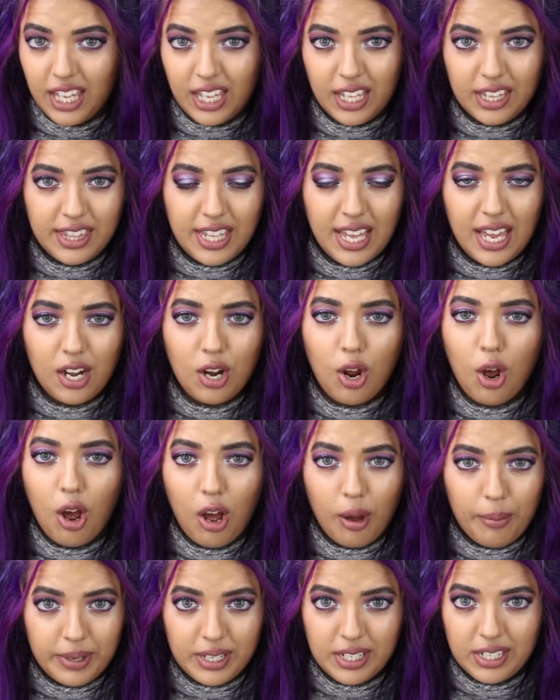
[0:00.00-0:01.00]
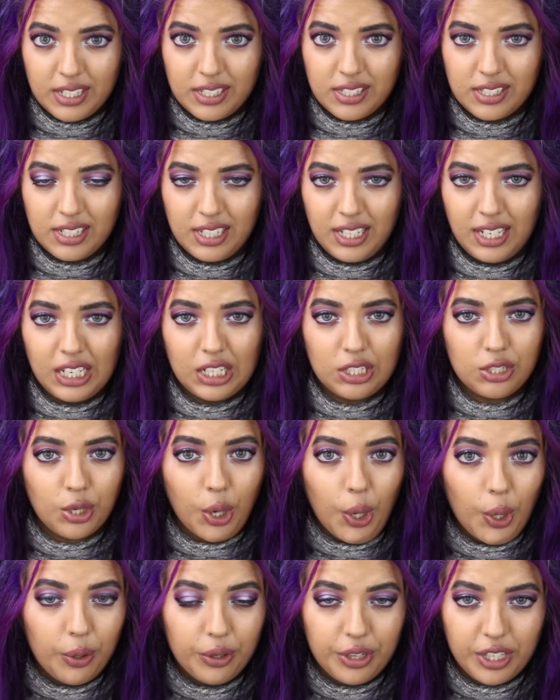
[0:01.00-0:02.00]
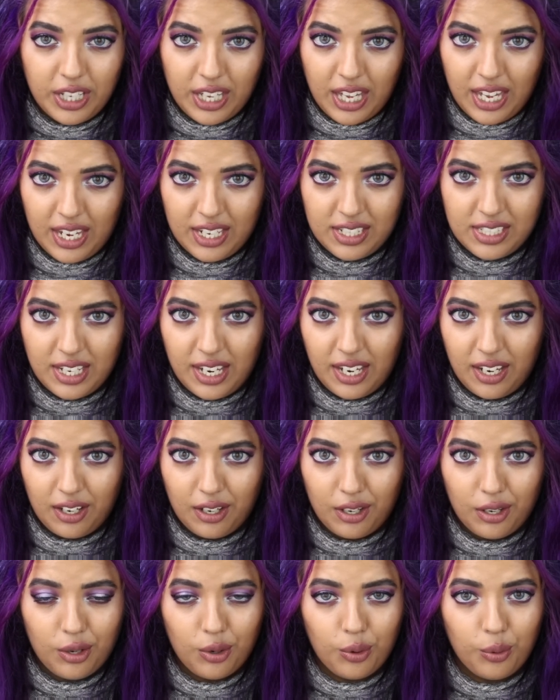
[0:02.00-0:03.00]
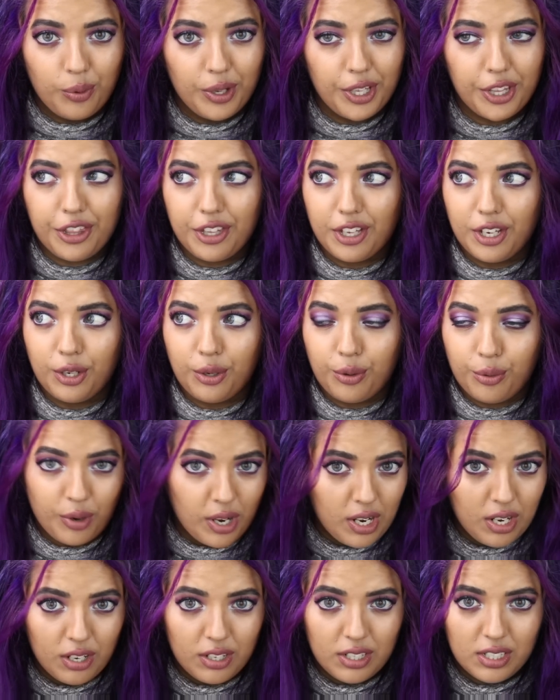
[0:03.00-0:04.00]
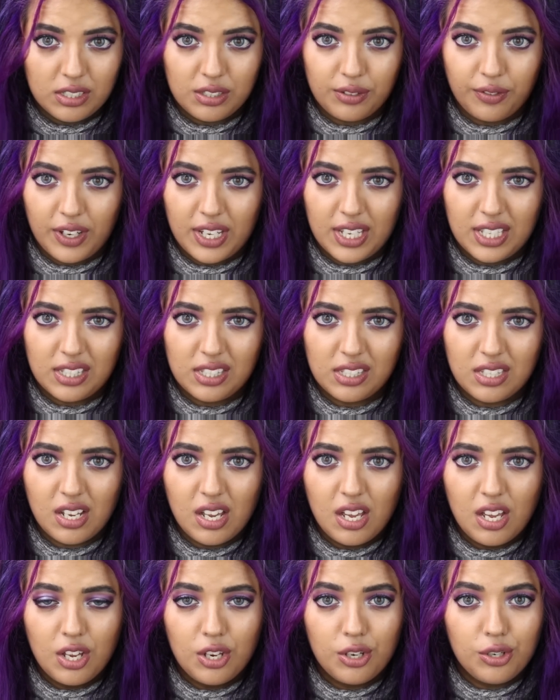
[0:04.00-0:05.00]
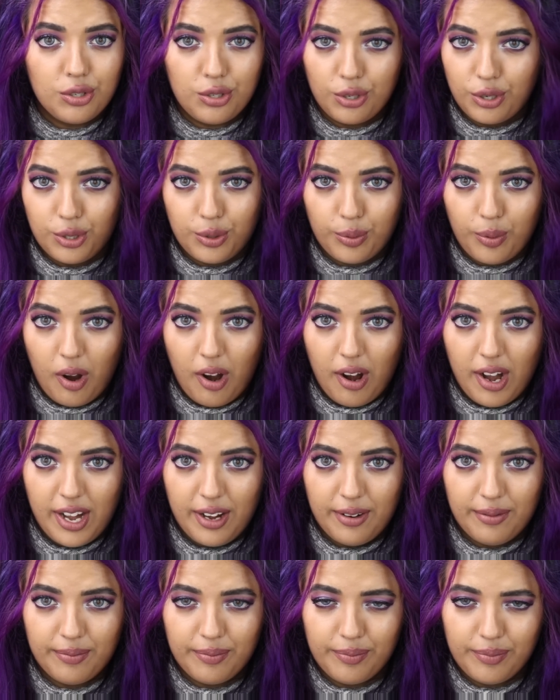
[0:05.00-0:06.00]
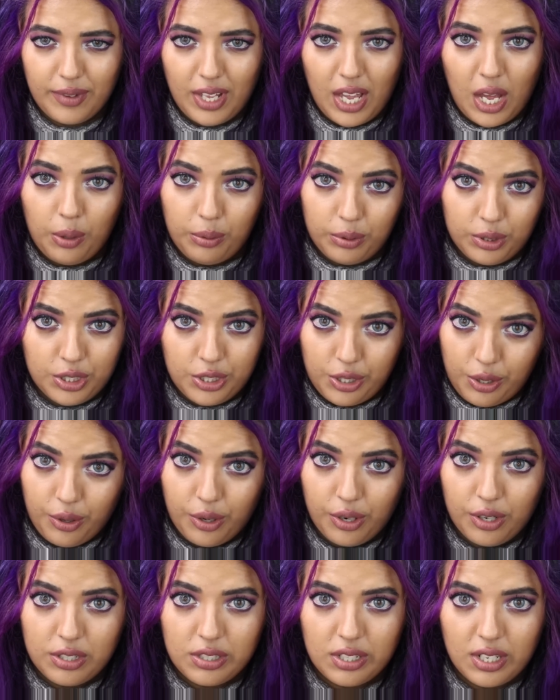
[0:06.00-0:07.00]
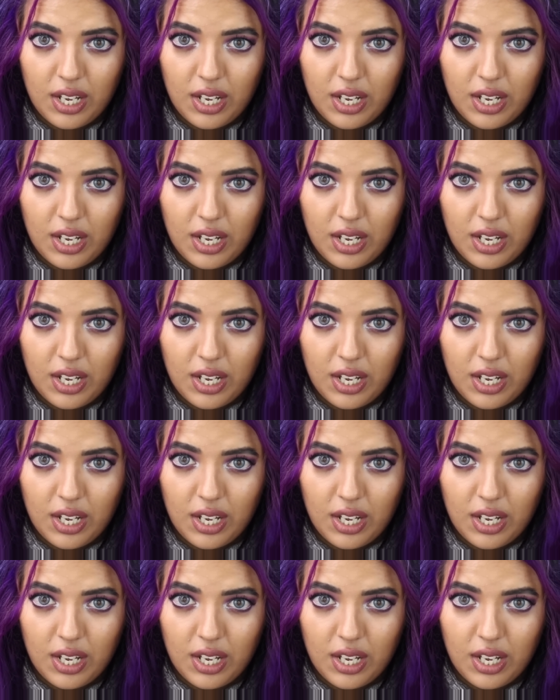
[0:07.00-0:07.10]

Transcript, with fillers: He had then ominously told the caretaker with a grin on his face, "Don't worry, I will show her